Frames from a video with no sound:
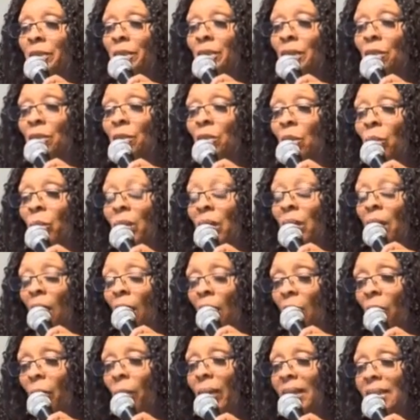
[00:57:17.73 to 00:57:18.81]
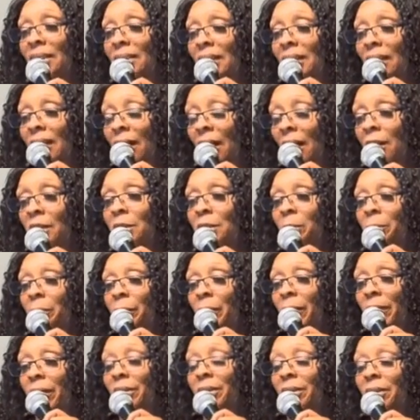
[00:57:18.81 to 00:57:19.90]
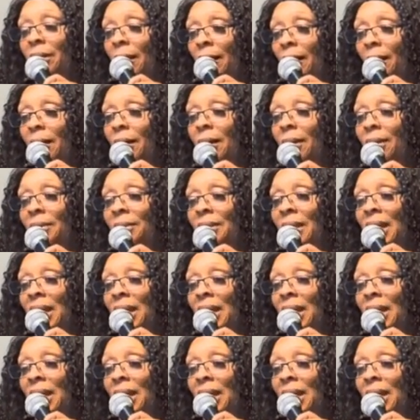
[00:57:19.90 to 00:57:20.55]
You know, we're always in constant prayer to God.